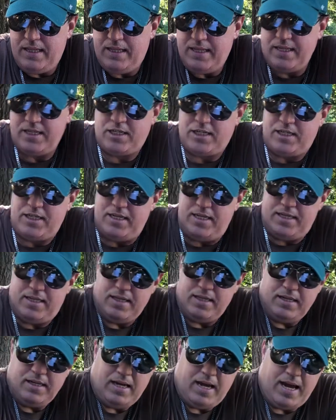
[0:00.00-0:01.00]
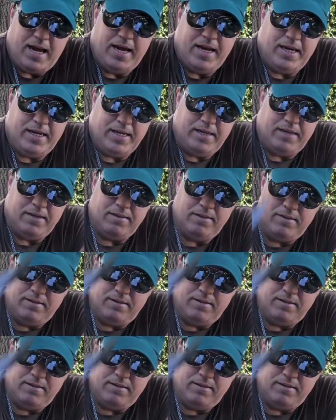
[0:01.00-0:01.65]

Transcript: this sheath, hated it.